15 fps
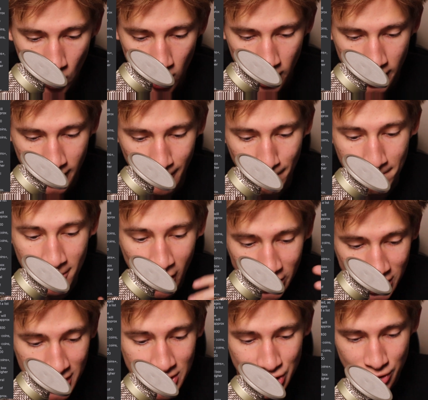work
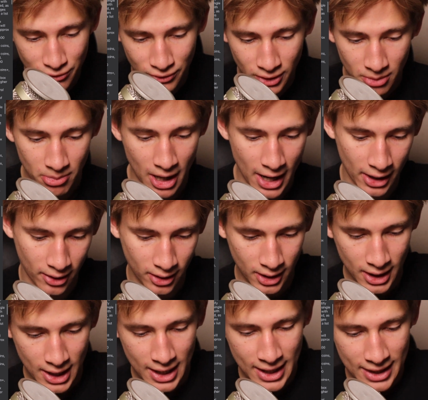much easier for the buyer.
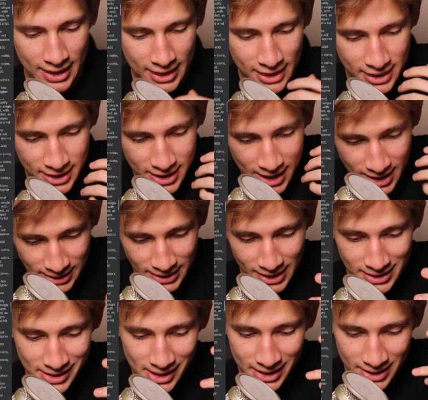This
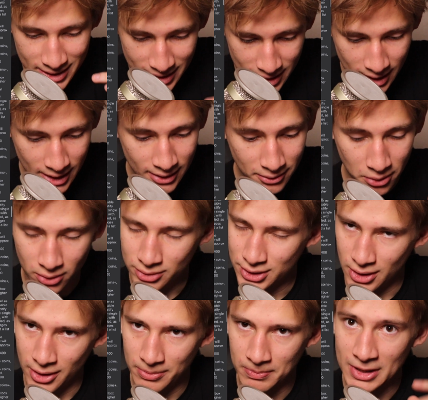is the
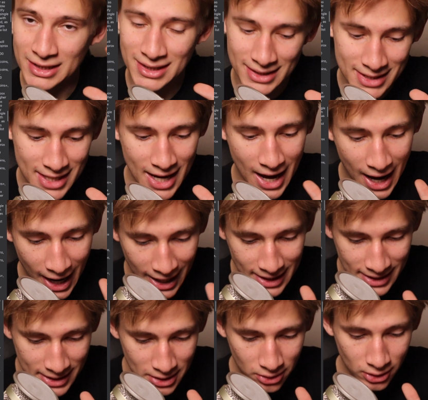
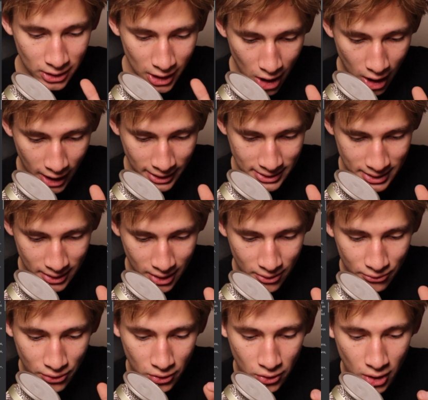ideal lot
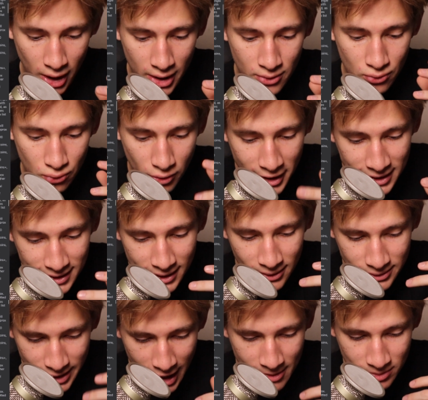for a retail
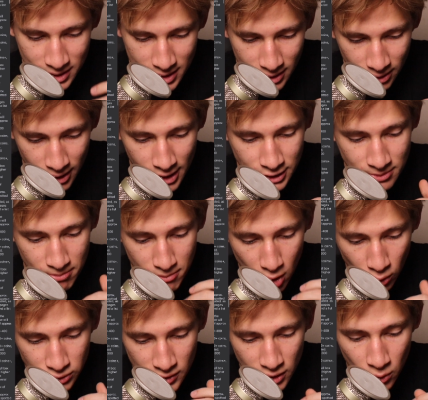type dealer, as
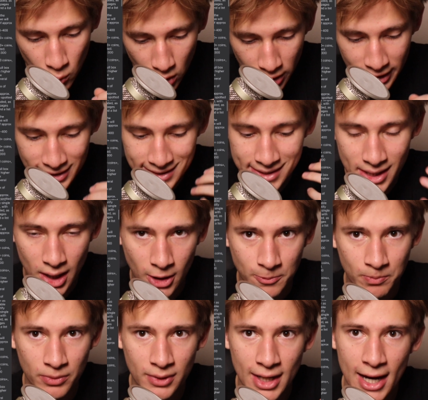most of the work is
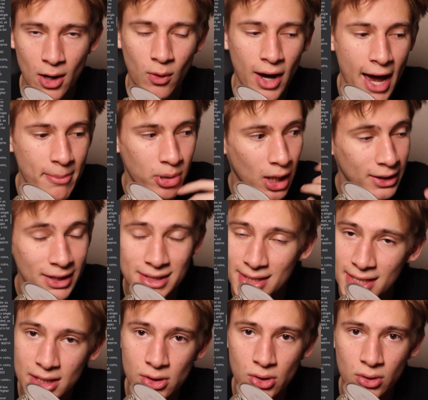done. Now, I bought this
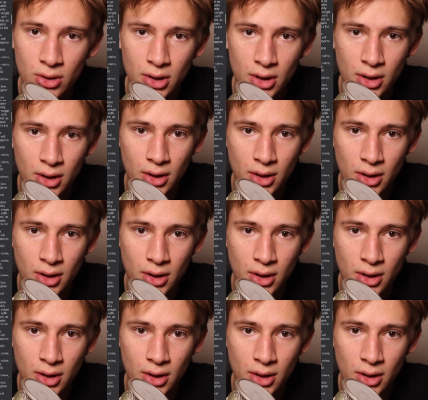deal